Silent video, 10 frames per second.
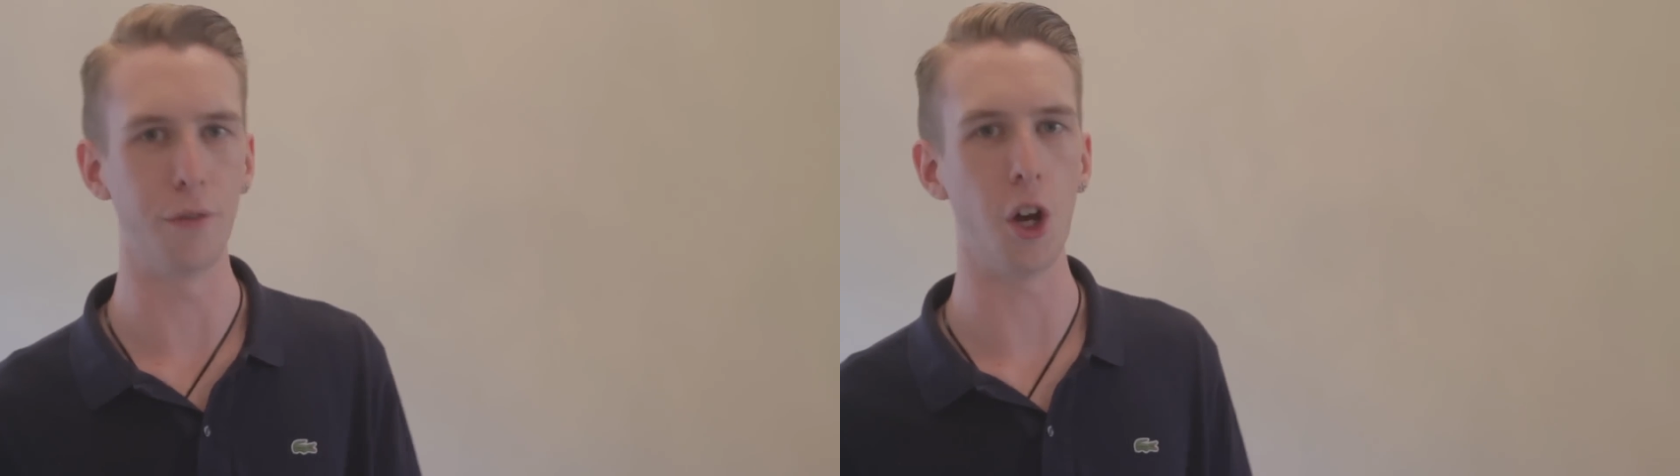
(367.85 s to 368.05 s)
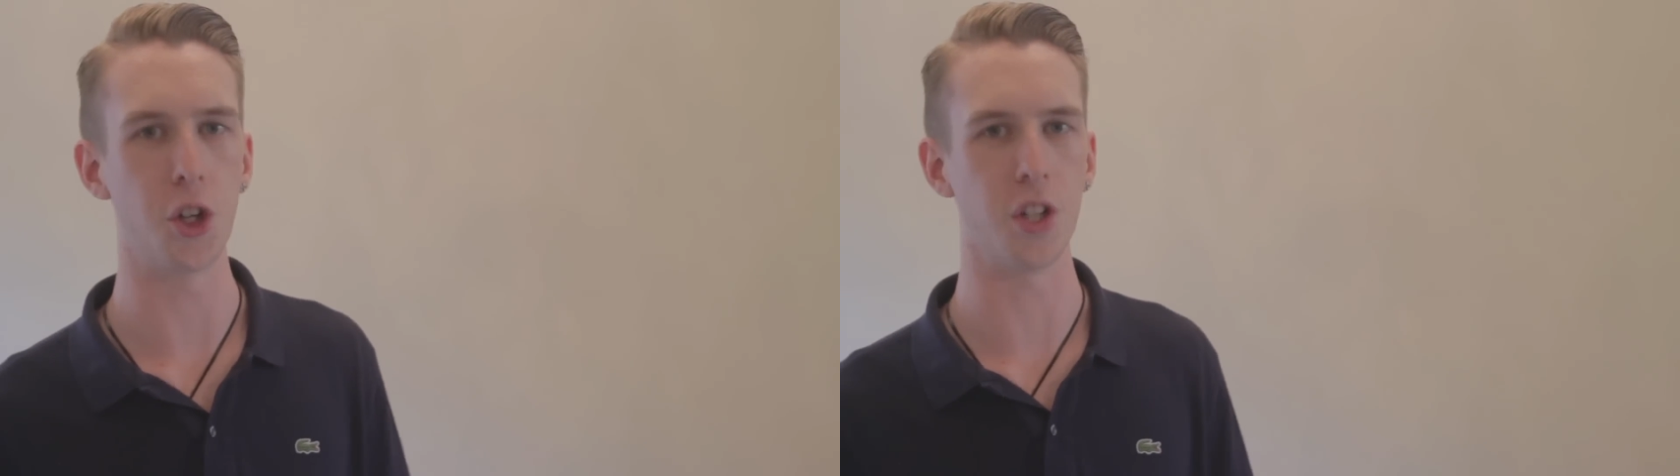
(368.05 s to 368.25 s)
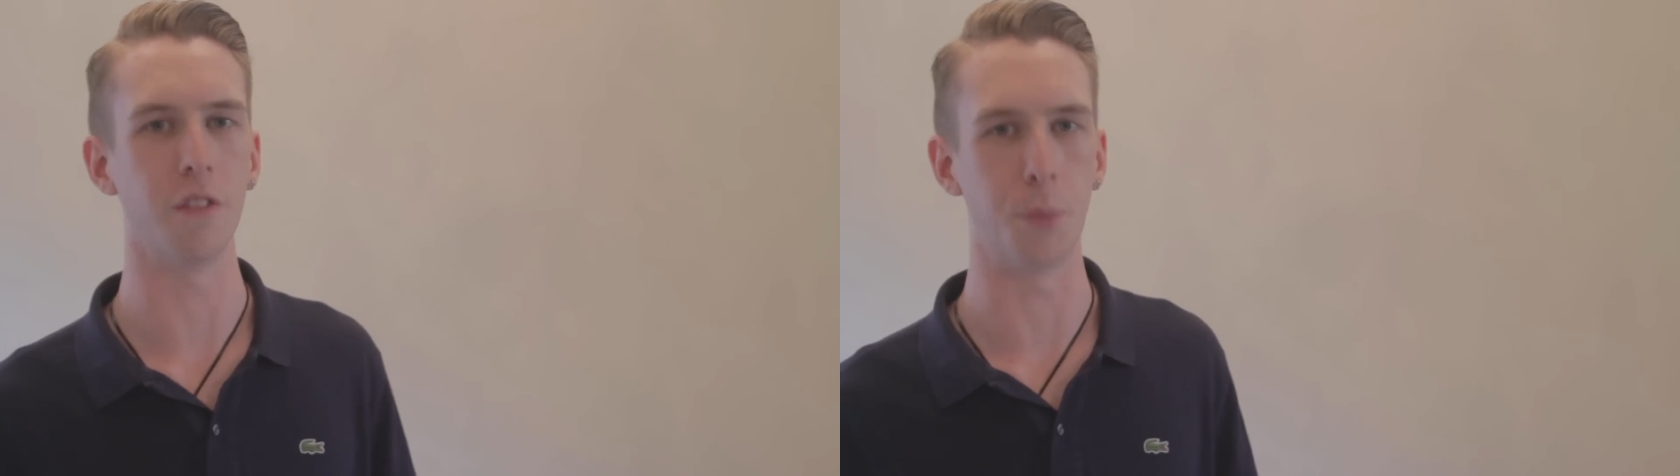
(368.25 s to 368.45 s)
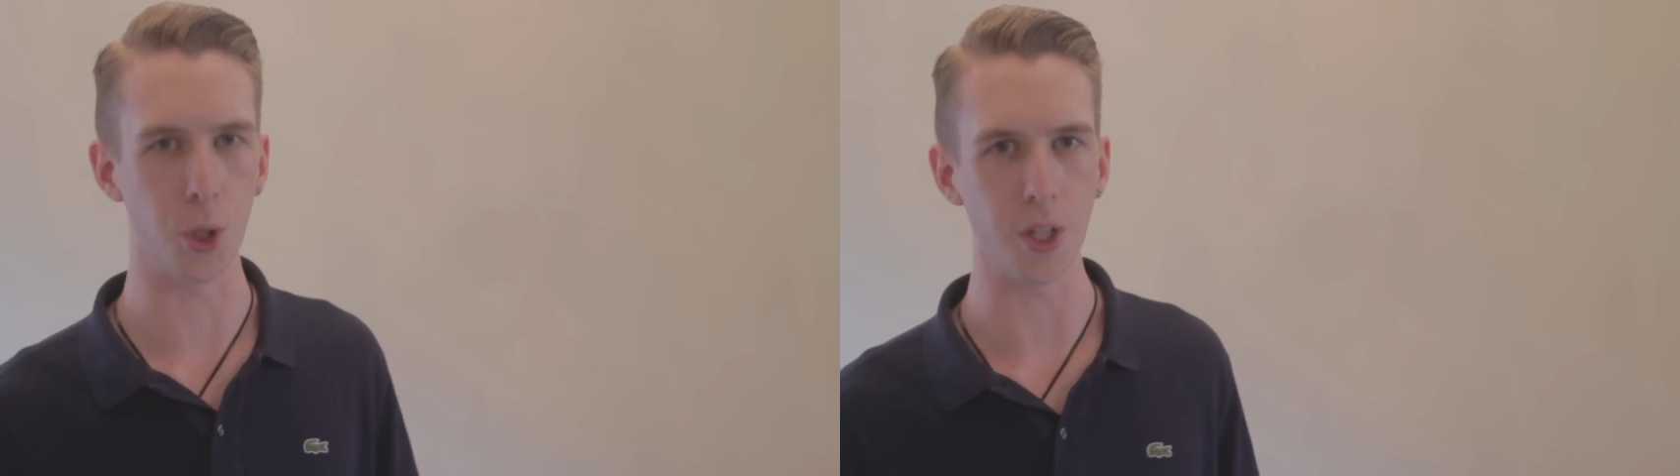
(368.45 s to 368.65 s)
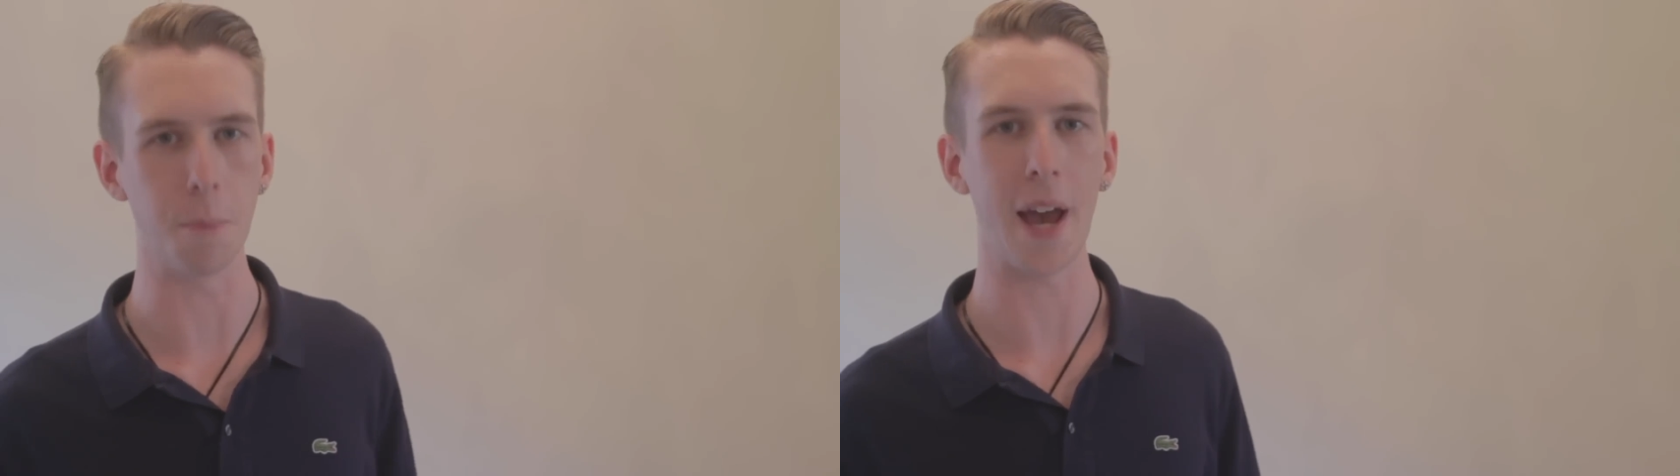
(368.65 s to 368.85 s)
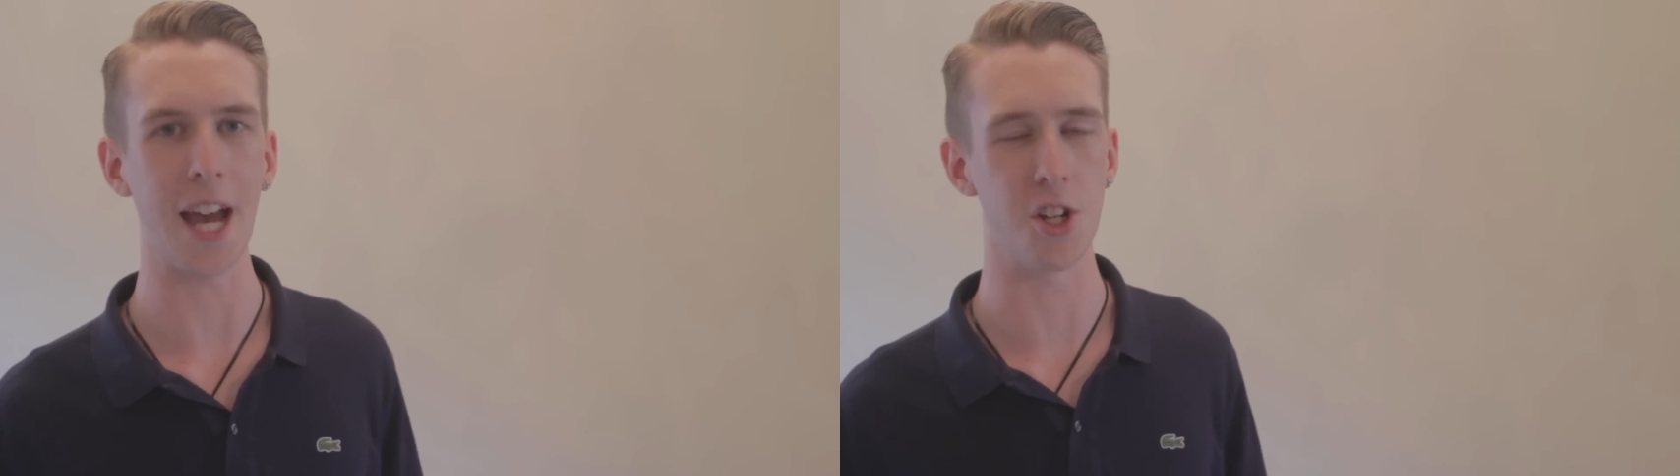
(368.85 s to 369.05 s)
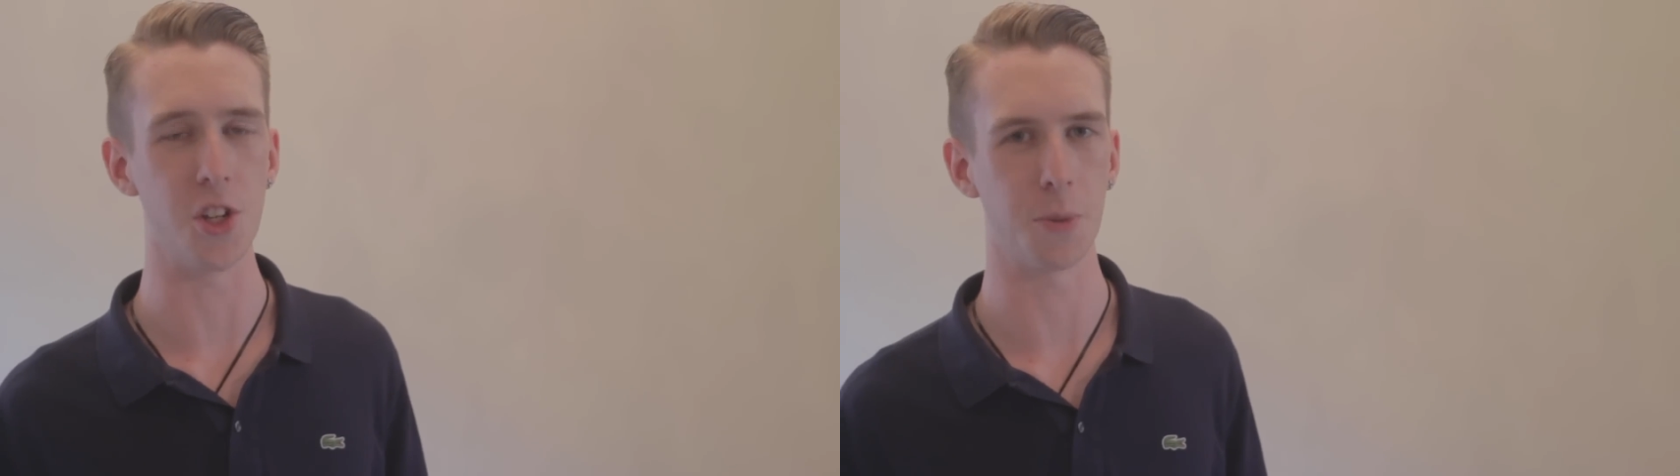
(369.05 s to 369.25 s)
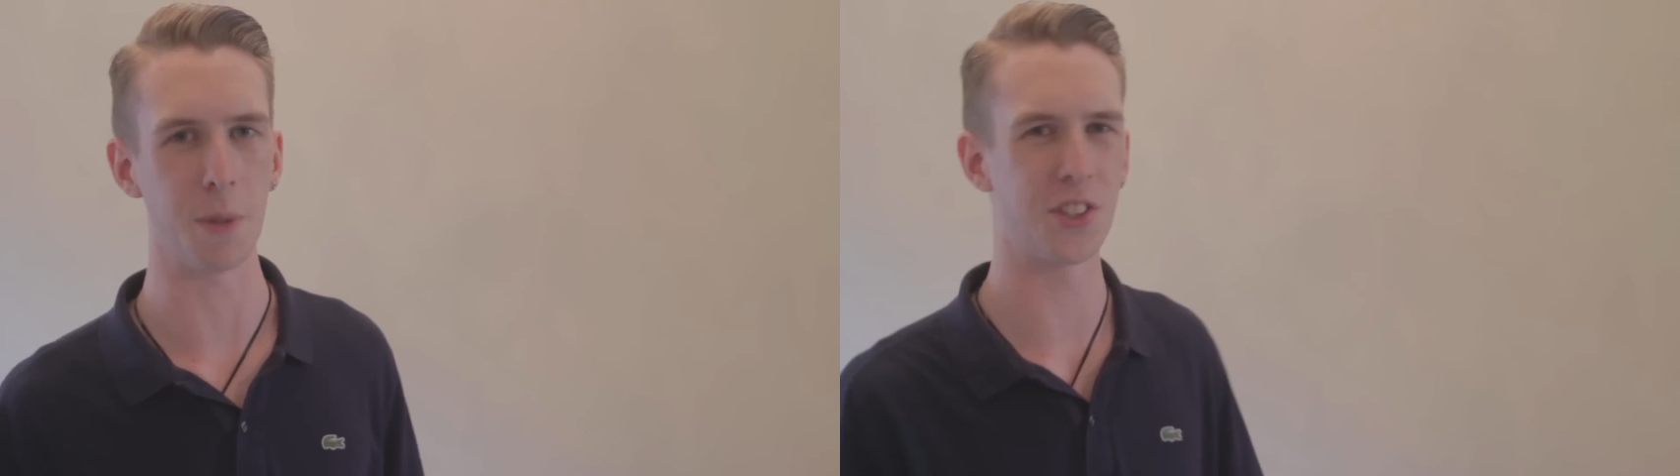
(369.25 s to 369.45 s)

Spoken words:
version of beauty pageants,